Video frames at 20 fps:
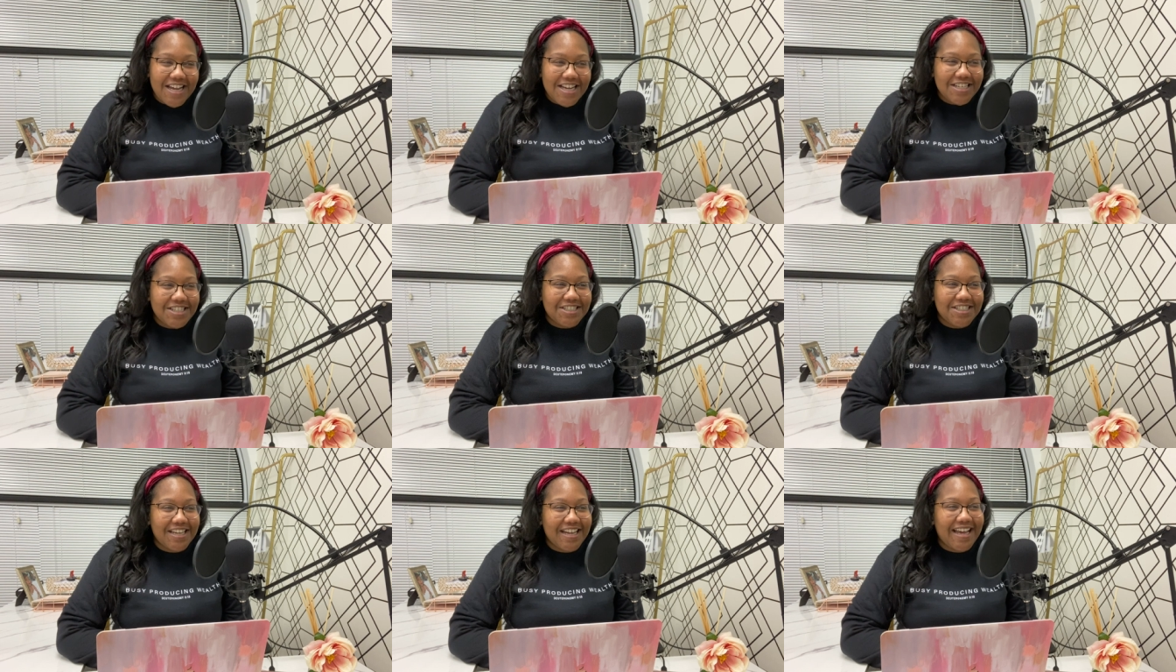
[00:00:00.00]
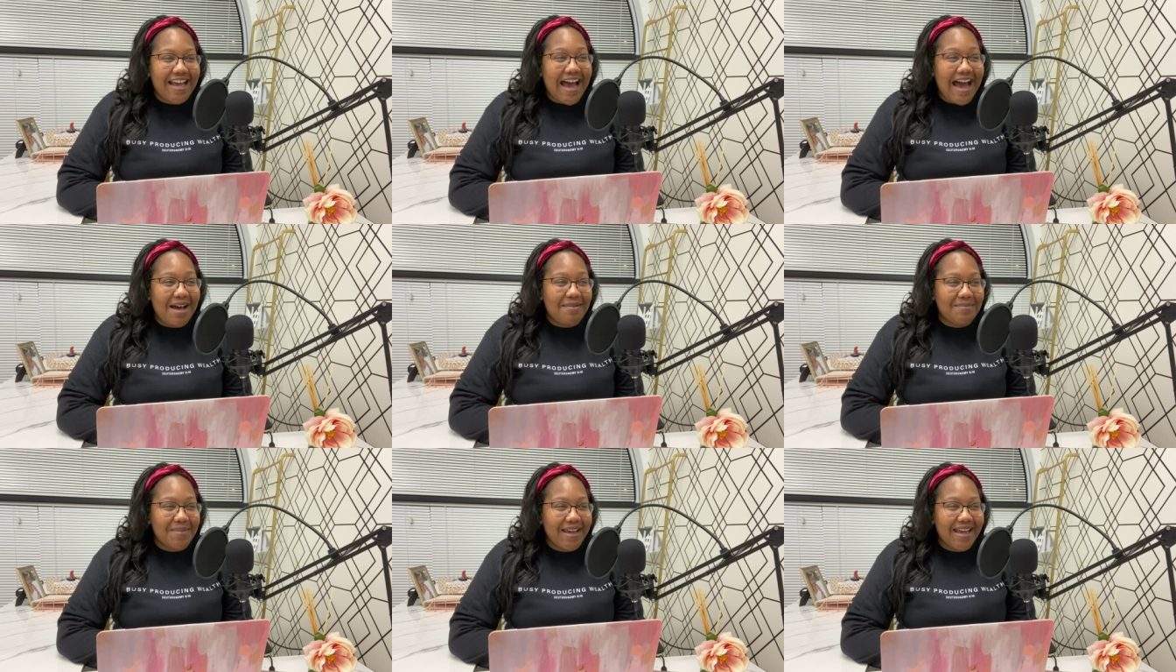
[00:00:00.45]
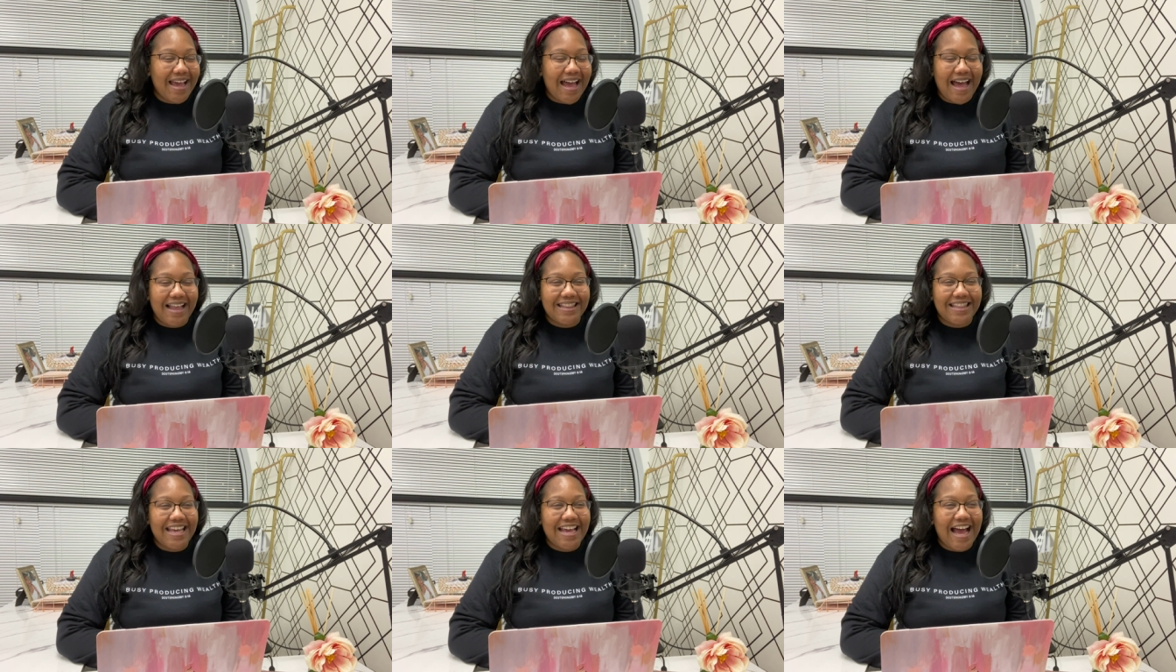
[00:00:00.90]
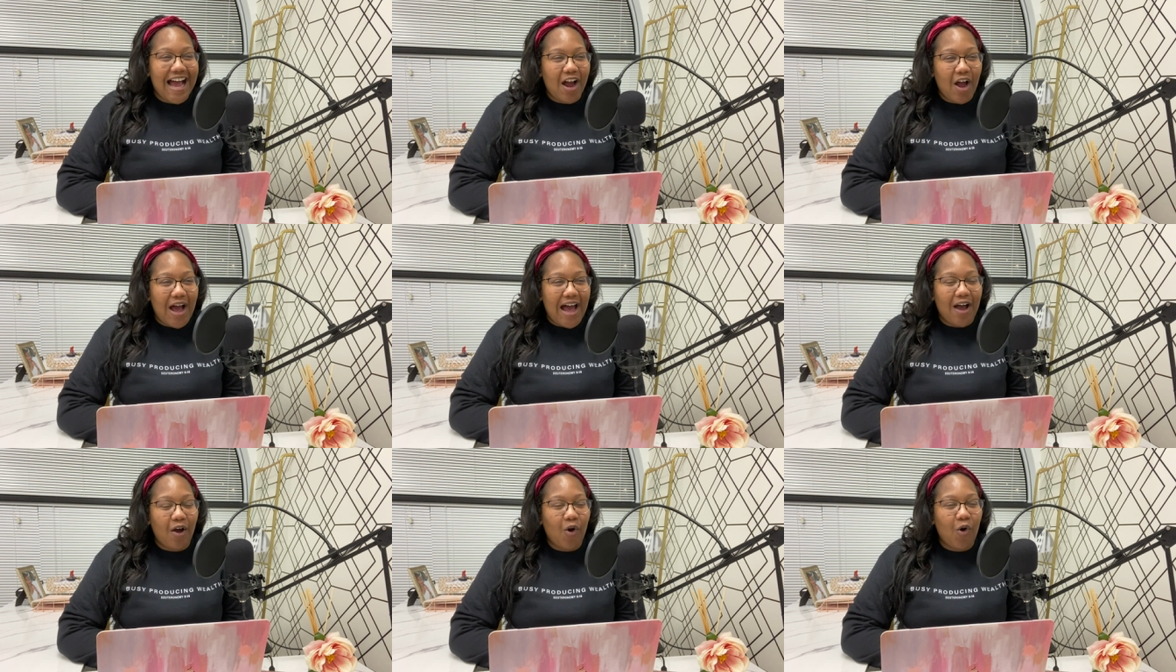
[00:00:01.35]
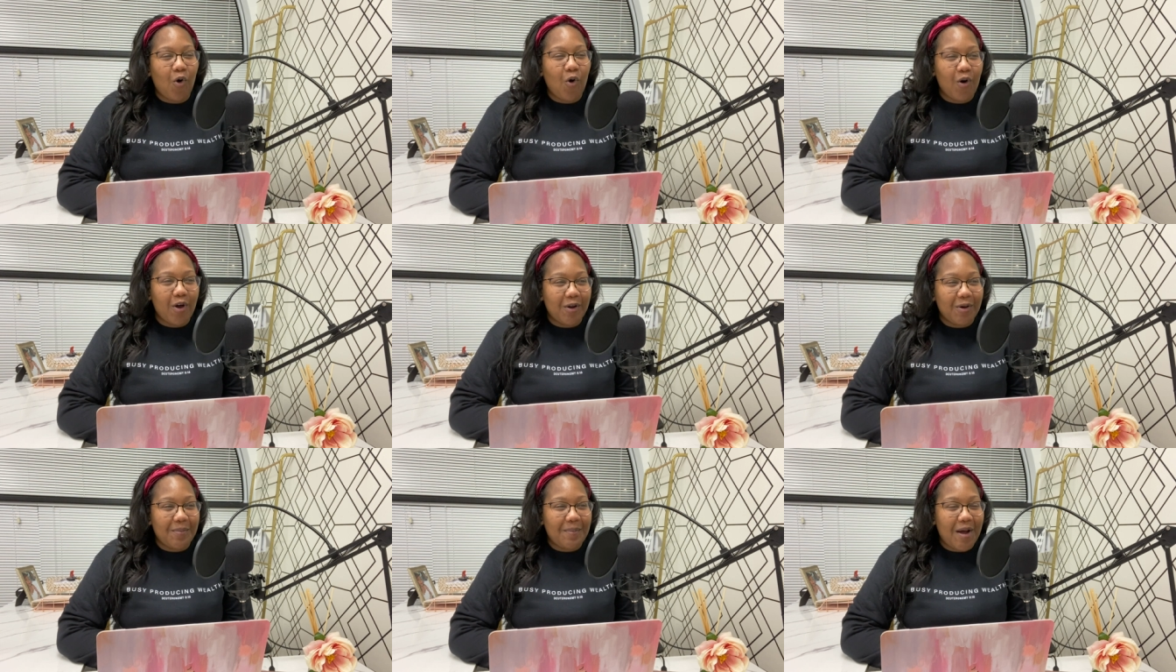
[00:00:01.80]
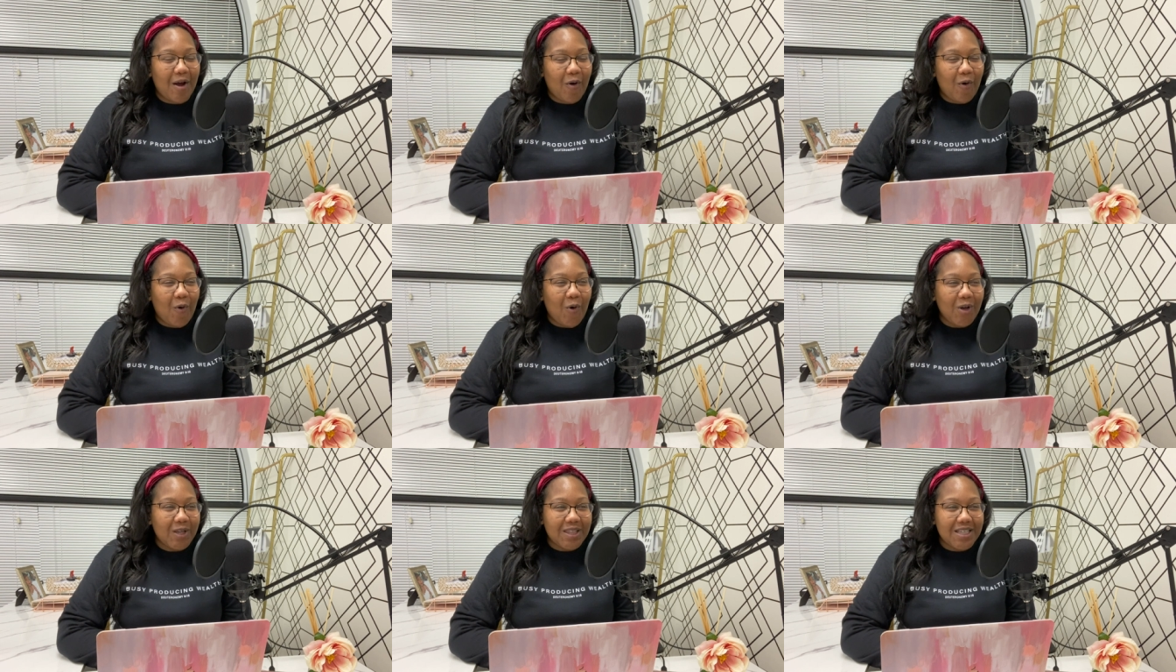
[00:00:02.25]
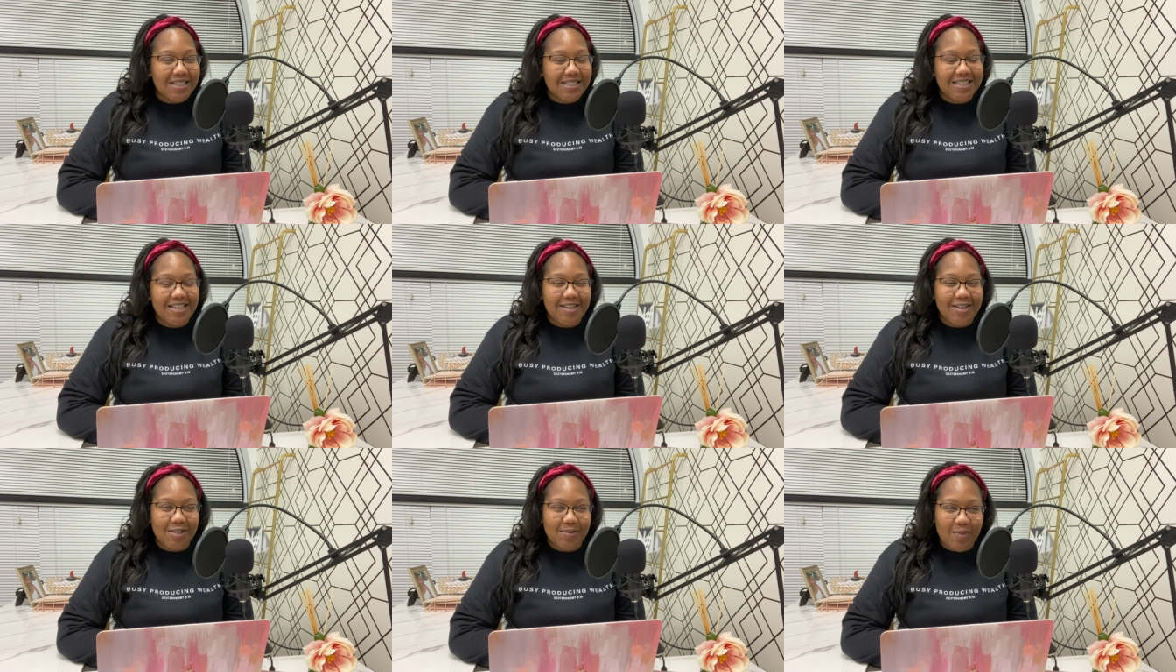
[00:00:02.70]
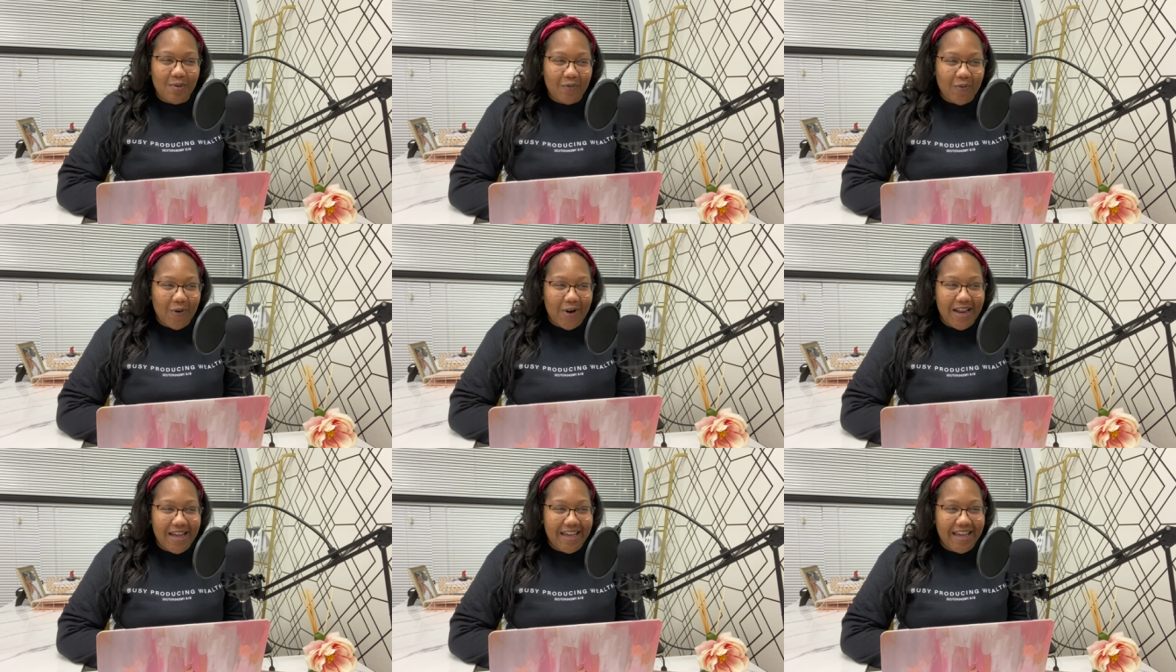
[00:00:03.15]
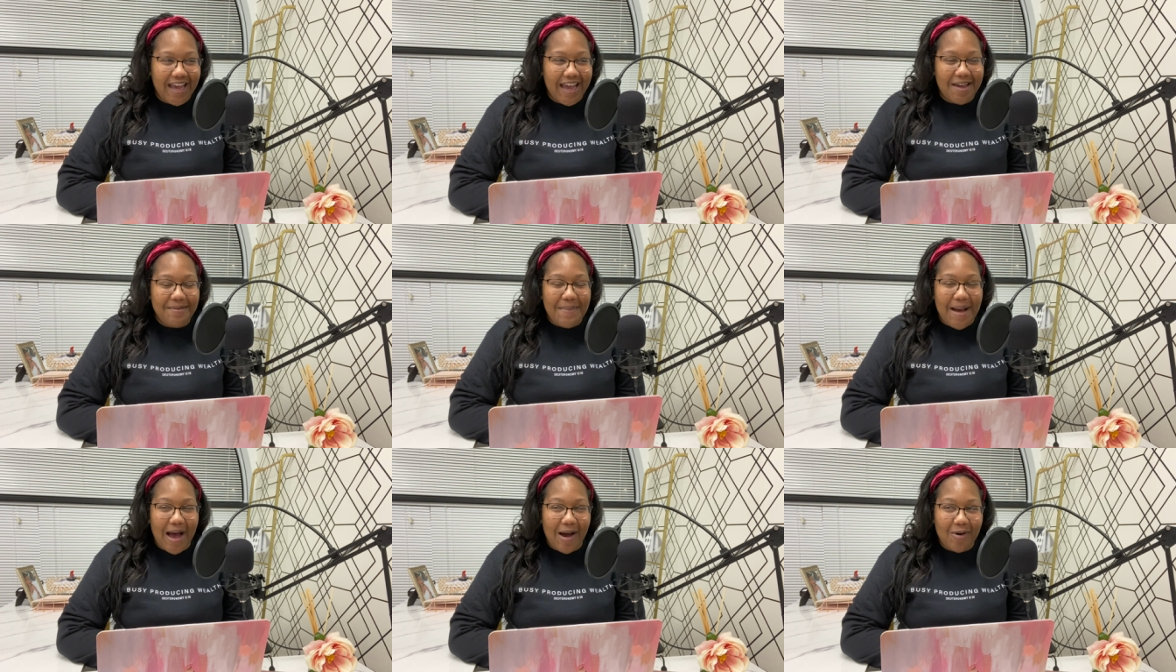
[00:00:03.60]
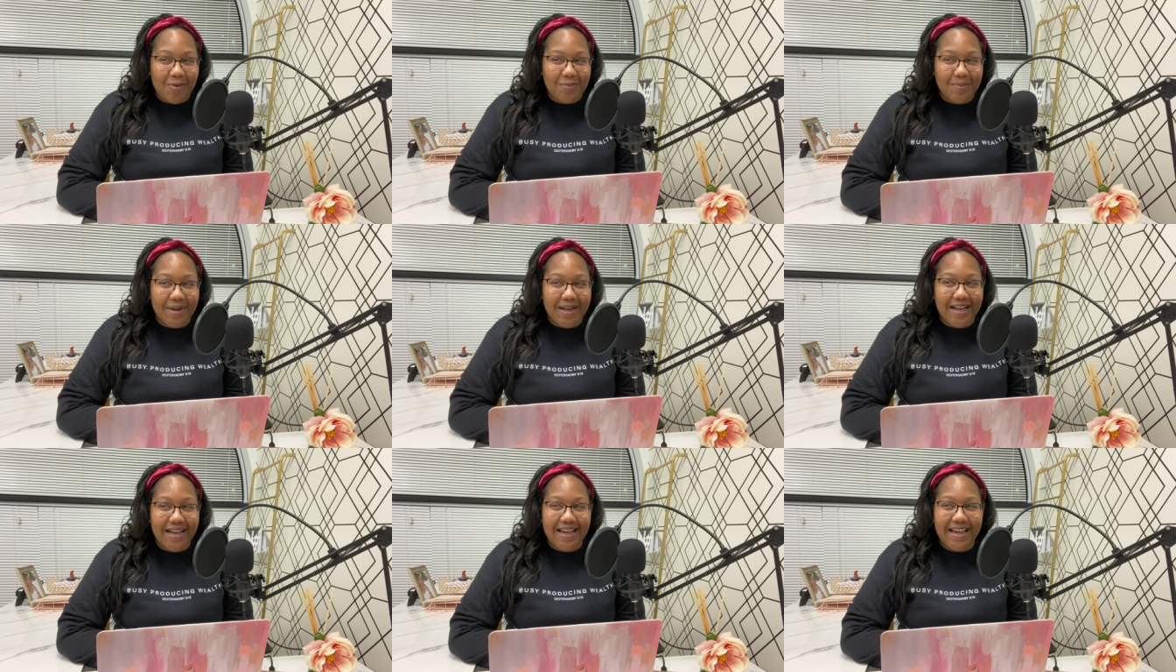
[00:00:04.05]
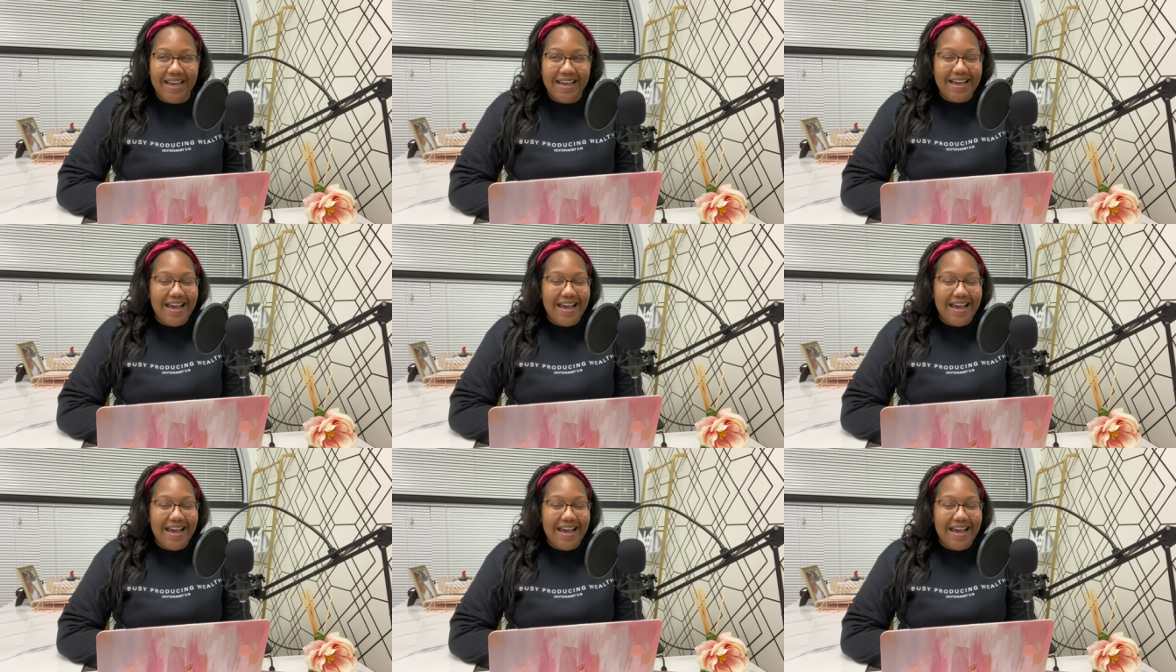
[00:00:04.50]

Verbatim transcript: She got me. I think I caught them. I caught the tears before they came out, but